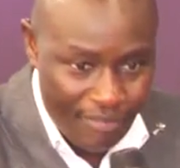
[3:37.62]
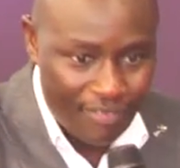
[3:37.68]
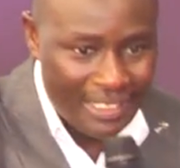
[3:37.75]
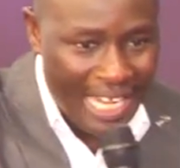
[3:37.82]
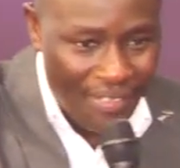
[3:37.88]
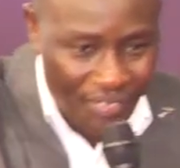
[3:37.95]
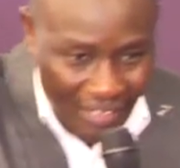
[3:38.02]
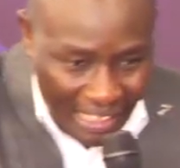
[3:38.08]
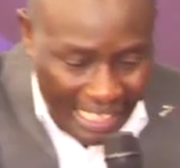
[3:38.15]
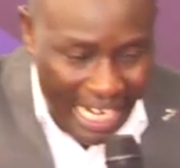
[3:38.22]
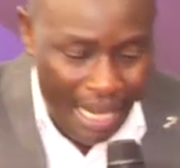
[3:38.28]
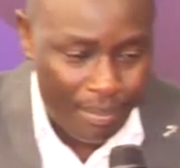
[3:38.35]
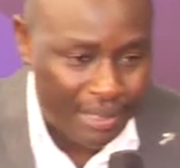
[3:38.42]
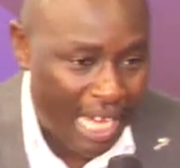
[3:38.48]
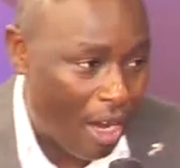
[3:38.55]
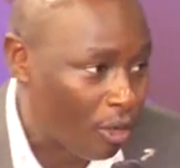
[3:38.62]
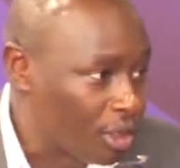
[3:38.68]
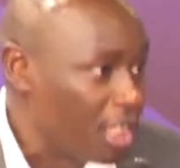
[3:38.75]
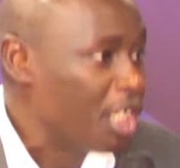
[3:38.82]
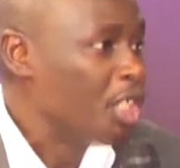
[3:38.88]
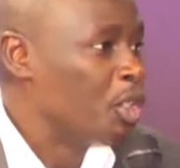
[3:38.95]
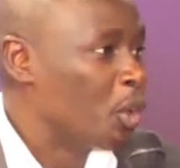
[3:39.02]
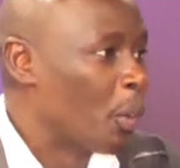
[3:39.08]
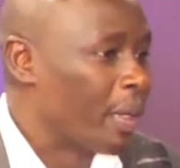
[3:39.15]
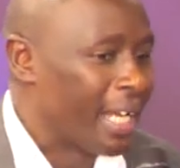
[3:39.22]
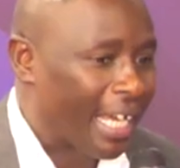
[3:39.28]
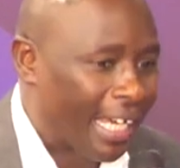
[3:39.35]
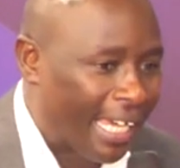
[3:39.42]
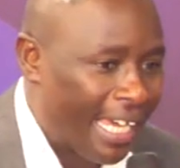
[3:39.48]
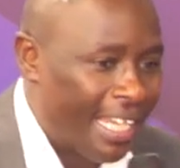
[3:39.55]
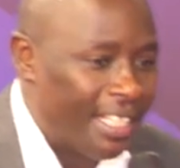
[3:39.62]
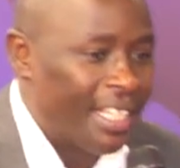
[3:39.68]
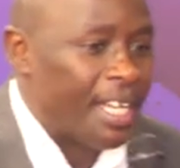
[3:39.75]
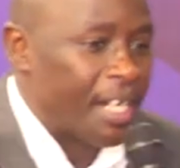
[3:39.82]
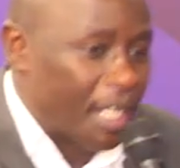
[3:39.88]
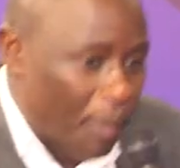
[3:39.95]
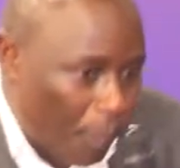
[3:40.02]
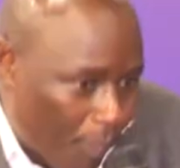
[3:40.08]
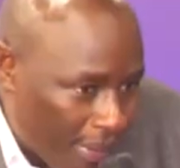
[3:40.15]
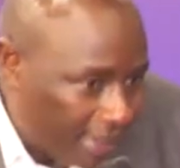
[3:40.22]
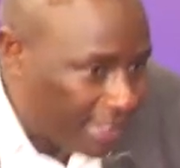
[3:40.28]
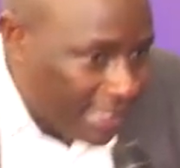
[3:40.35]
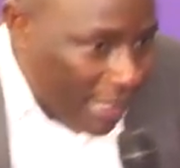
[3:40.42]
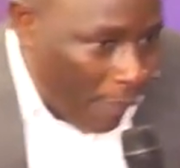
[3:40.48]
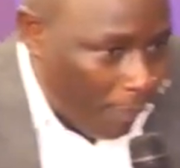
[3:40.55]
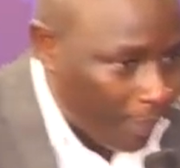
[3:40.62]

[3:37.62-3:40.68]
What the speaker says: if nothing comes out, you will again repeat the